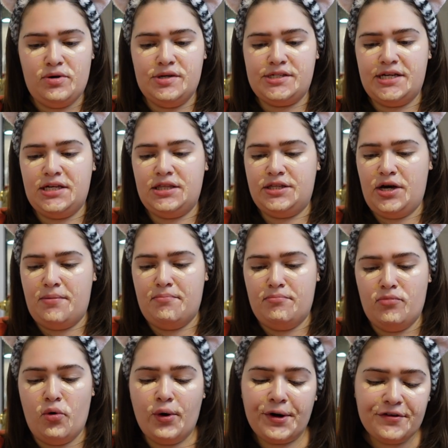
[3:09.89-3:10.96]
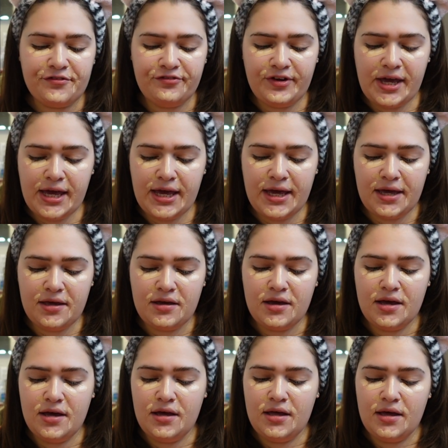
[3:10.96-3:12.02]
using the Morphe
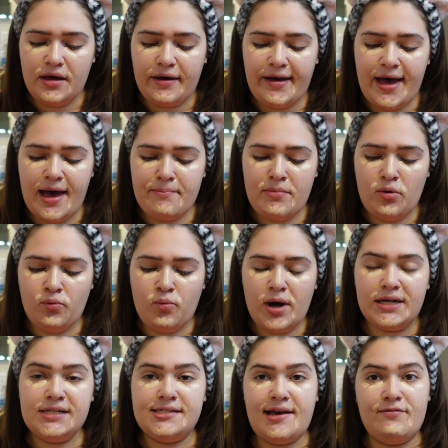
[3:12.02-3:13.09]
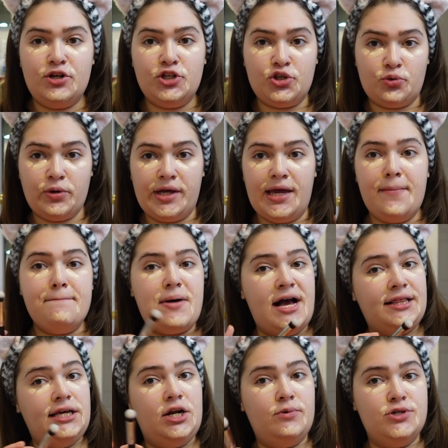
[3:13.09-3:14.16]
M173. Back
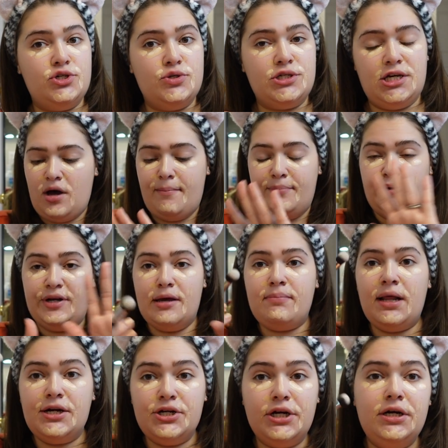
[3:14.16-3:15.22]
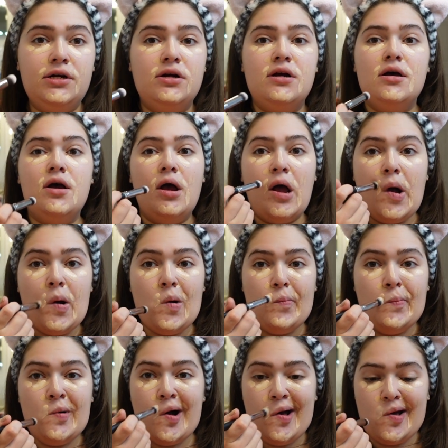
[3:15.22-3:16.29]
then I was using a beauty blender,
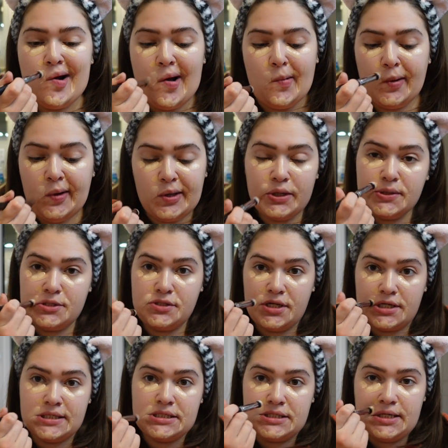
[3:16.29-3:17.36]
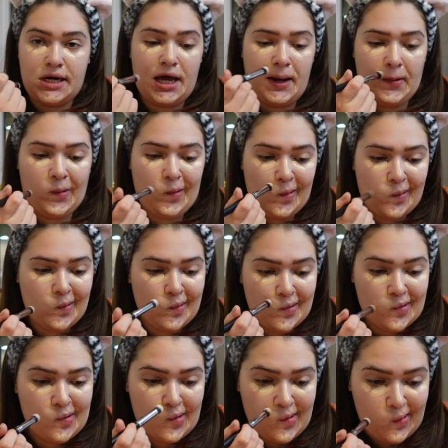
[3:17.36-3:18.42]
but I'm gonna use this today.
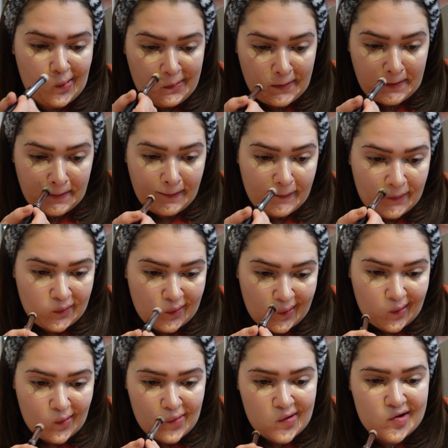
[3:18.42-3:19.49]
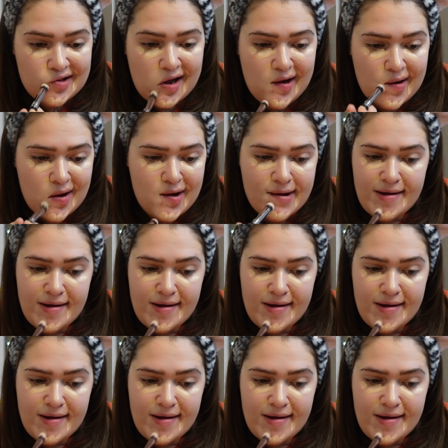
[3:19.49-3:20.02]
Let's see how it works out.